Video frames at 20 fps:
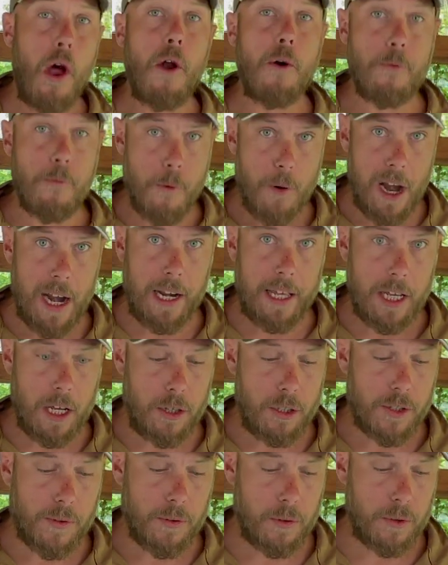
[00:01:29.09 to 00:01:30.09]
really
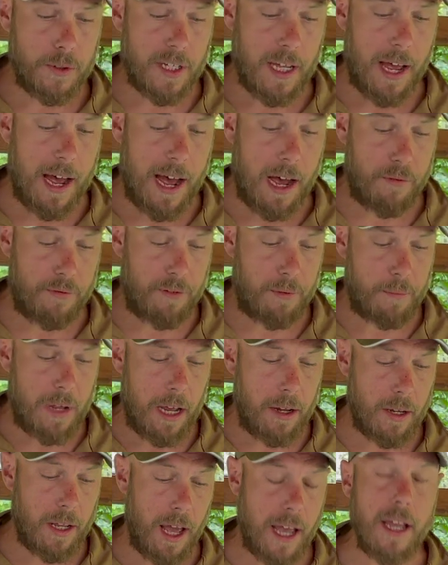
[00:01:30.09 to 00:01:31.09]
useful to have.
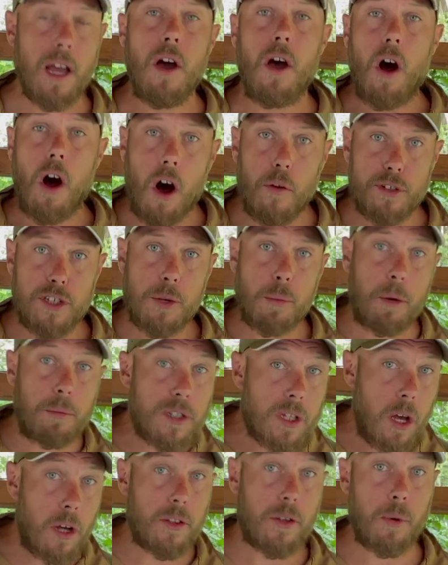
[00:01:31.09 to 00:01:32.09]
Okay, obviously when we
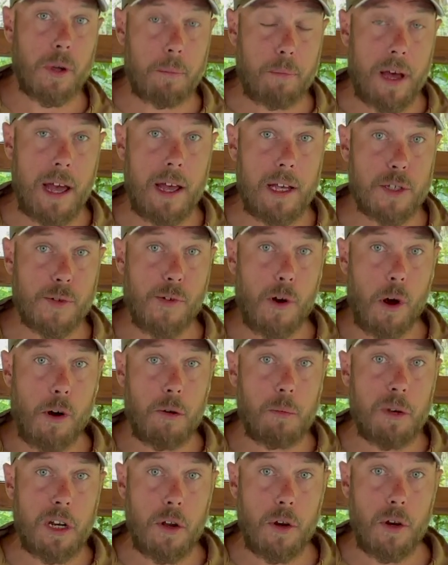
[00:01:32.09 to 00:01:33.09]
start doing pairs, fire
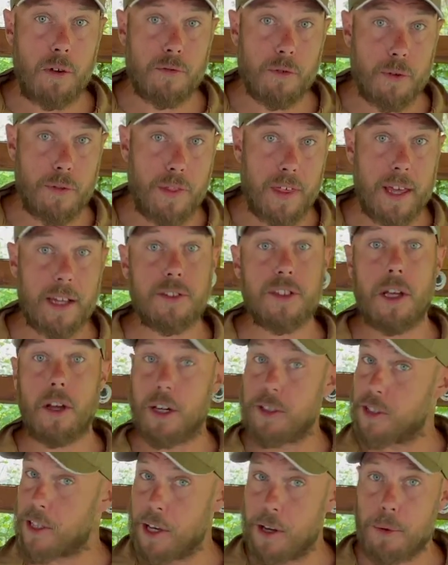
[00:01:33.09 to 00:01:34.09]
and manoeuvre and things, the
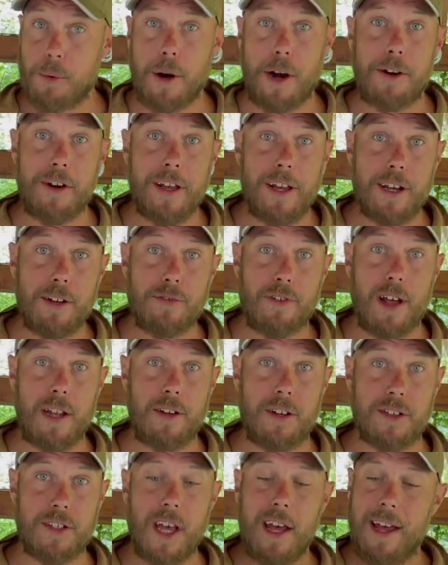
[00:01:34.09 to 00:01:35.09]
guys still wearing ear
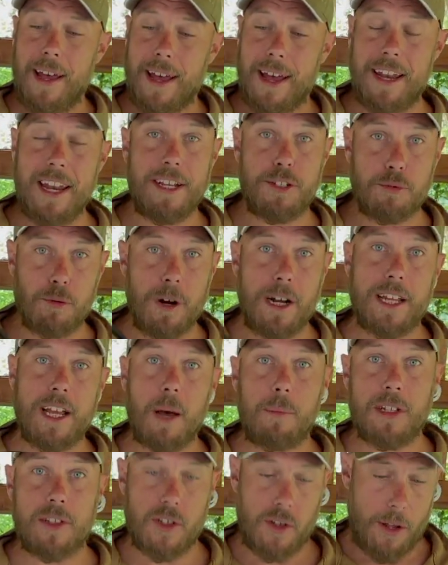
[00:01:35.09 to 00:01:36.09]
defenders, and these really
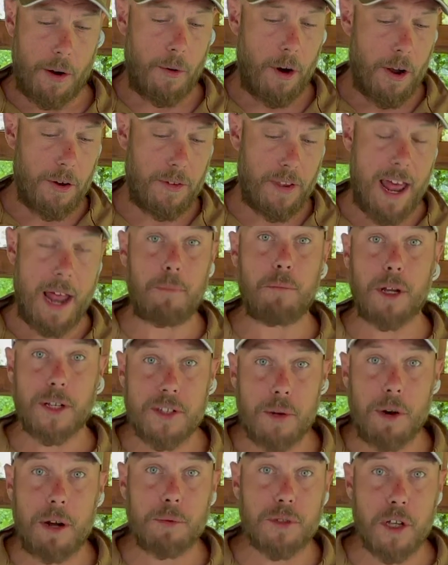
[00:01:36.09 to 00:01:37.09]
come into their own then because
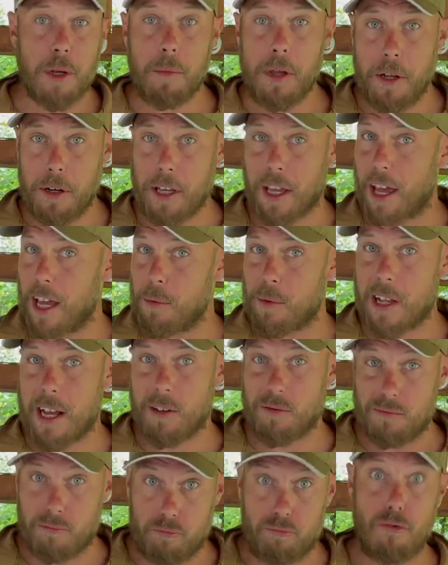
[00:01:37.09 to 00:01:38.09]
they're able to communicate
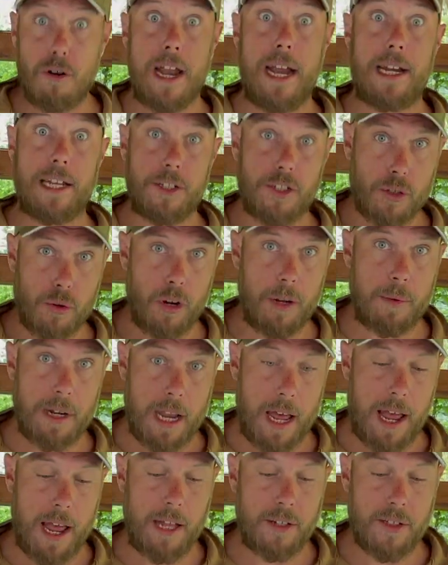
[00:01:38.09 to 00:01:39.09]
without really screaming
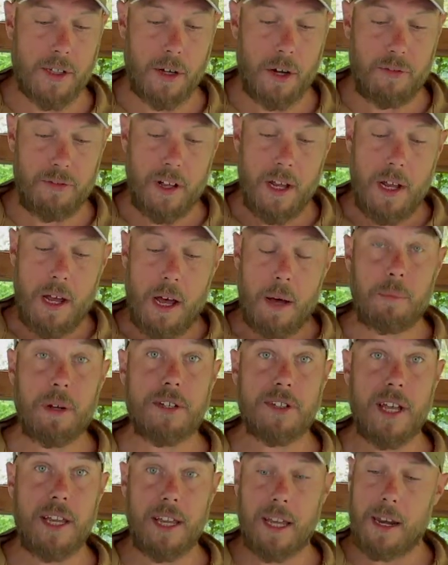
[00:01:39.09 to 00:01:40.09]
their heads off, because
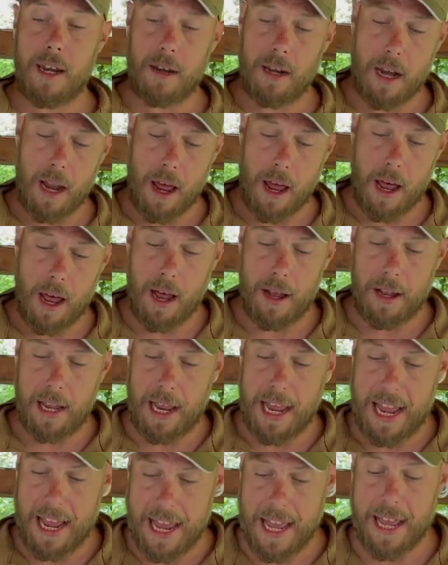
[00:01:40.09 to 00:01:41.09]
they can
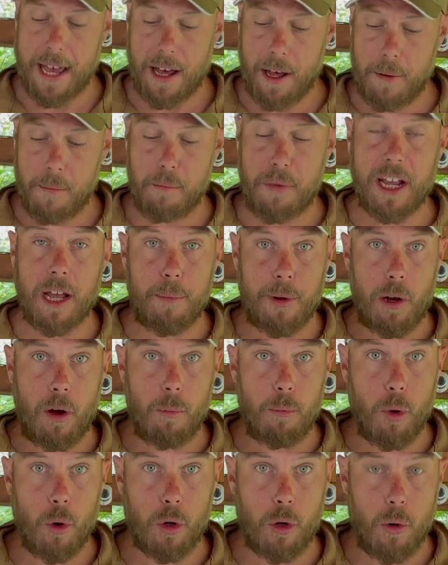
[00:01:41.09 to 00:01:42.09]
hear and pick up a lot
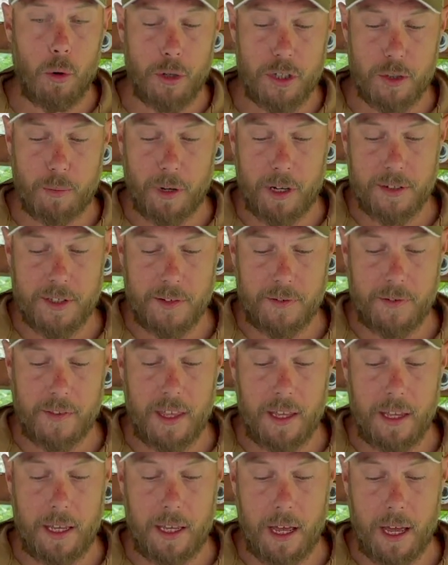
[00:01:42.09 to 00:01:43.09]
more noise because of
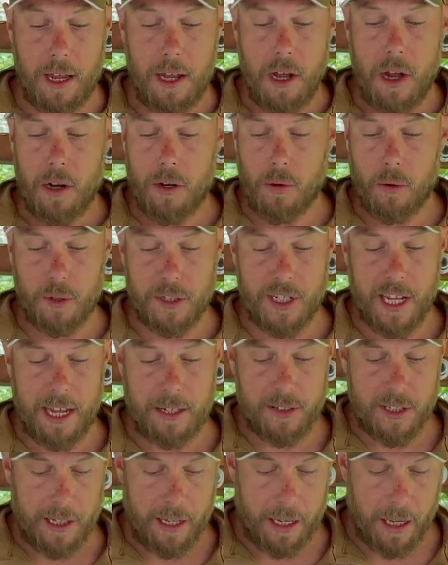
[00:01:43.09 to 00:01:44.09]
the noise
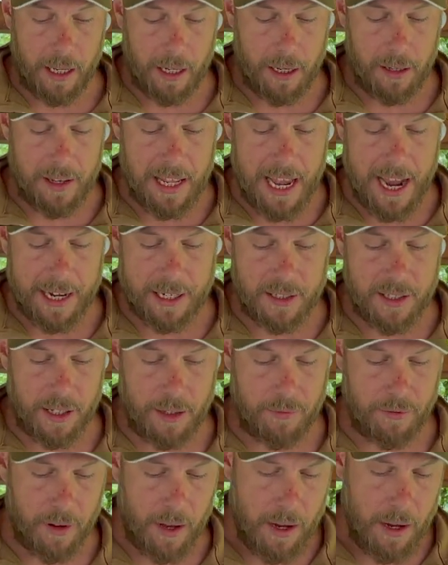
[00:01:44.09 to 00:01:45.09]
cancelling and the
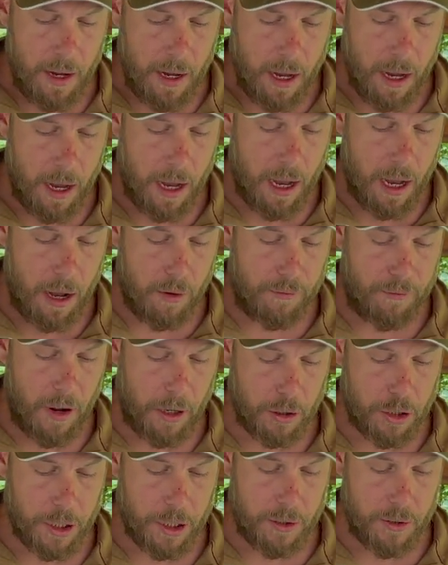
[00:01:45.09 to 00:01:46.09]
active
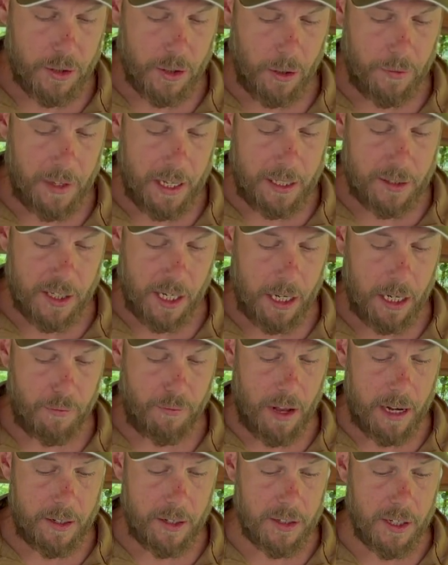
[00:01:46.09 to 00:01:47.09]
functions on these ear
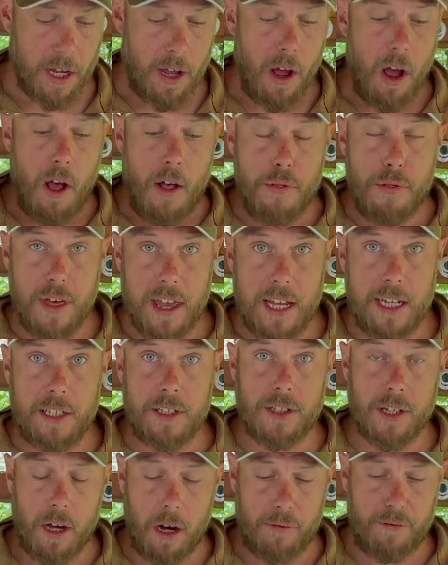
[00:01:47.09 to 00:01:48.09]
defenders.
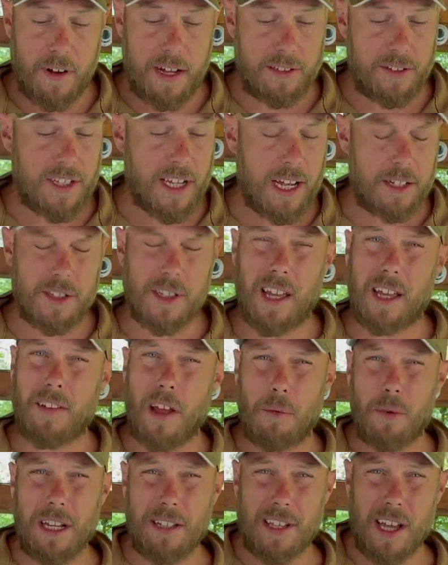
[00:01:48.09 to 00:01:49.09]
These are fantastic. They
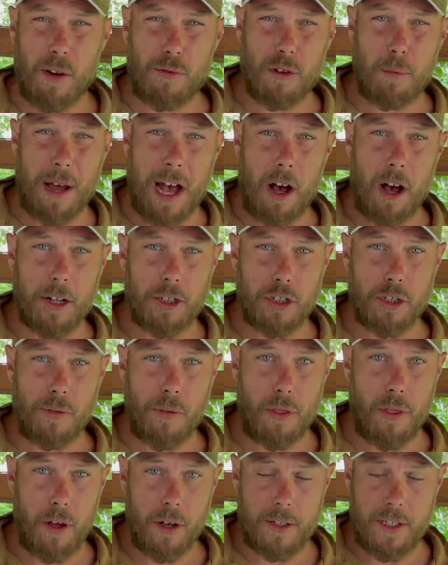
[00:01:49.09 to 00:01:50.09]
retail for about
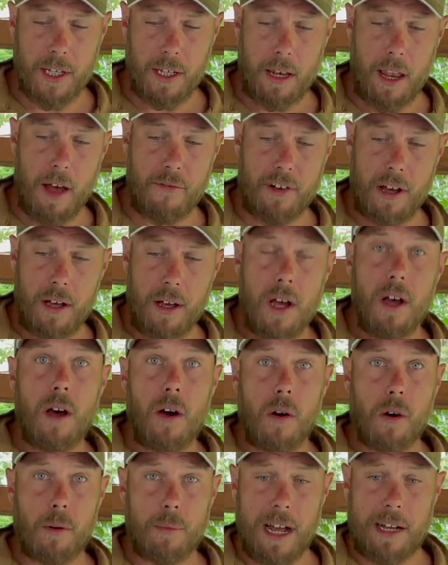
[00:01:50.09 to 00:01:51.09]
130 leather,
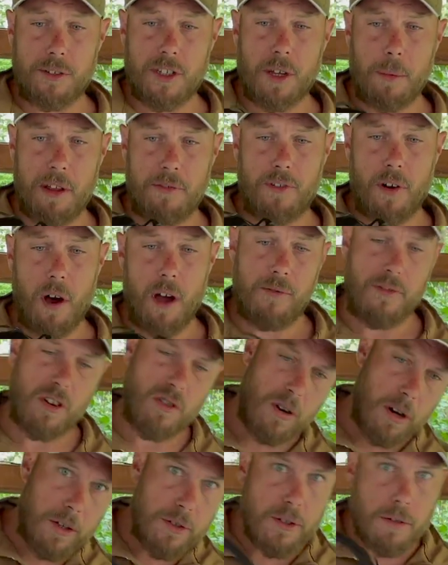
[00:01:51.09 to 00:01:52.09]
or about
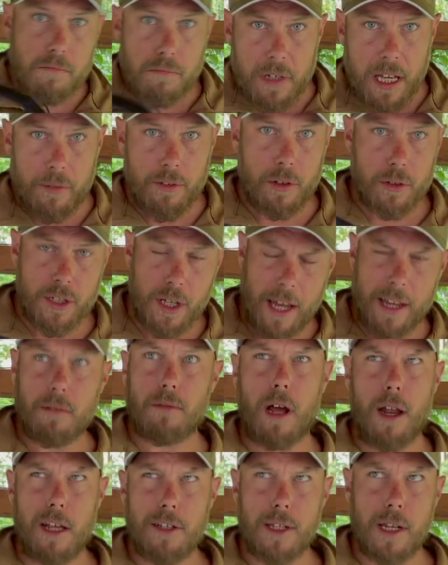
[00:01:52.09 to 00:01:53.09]
€75, give or take,
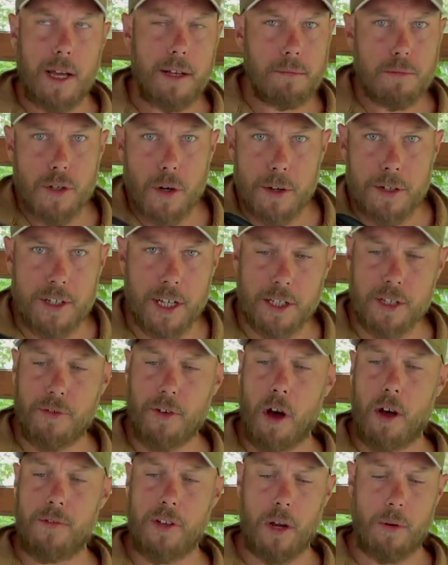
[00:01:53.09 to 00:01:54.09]
no less than that, sorry,
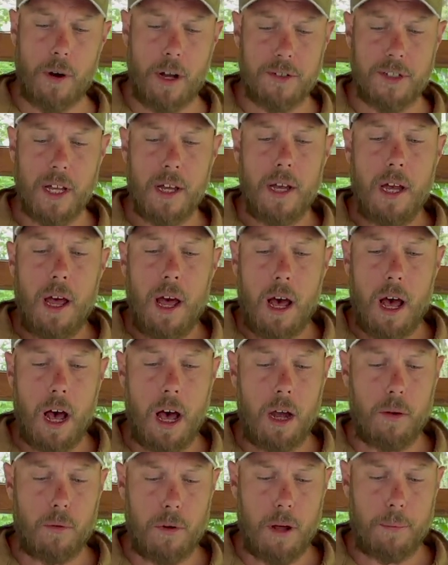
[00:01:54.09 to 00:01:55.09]
€65
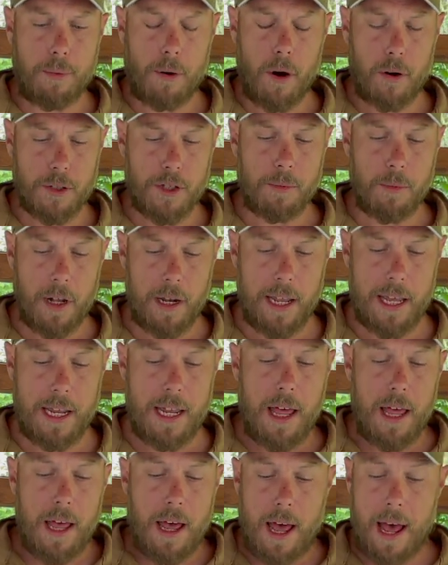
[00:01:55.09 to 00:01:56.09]
approximately.
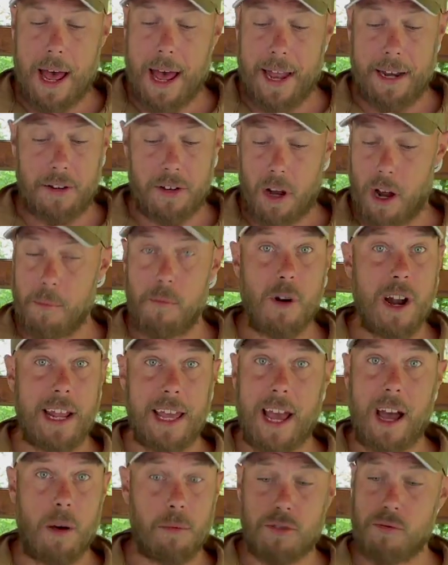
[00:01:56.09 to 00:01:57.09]
And I
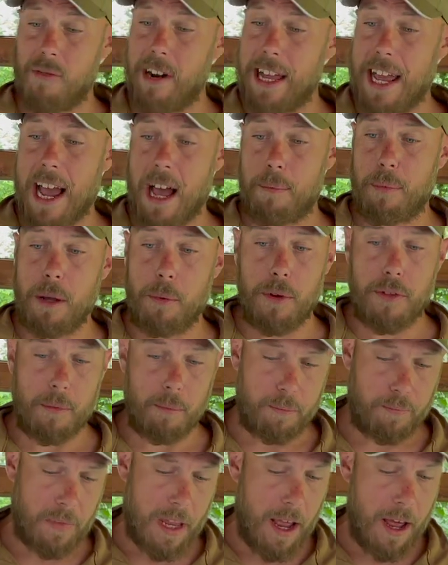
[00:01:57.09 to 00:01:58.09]
was really happy with
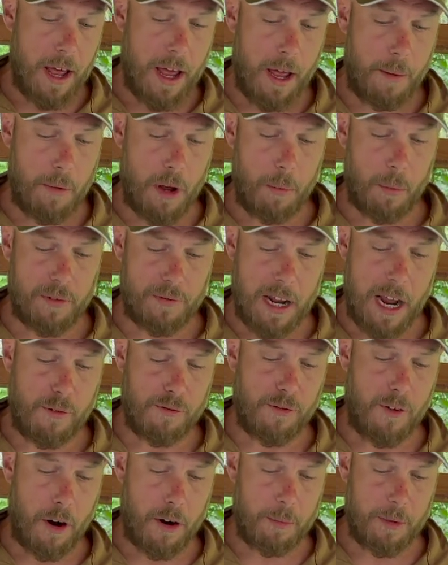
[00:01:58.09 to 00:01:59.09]
them. And we've now
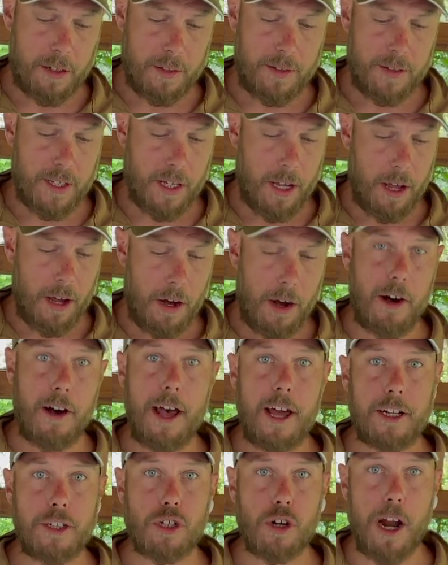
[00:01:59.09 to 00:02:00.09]
thrown them at our
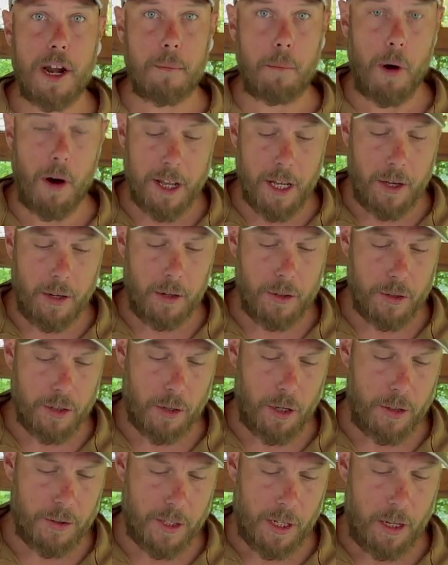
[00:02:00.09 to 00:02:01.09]
head of training, Mike, who's
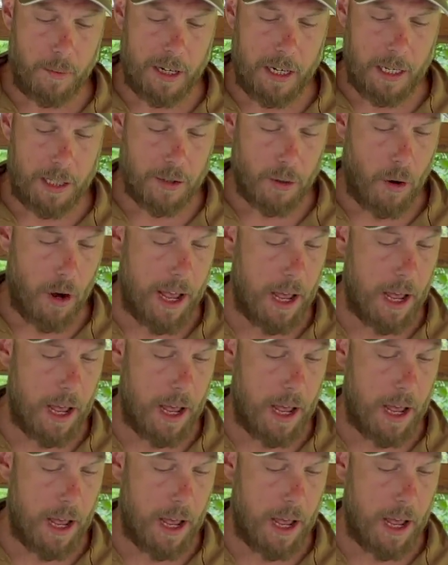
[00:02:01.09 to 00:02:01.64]
using them, and he's quite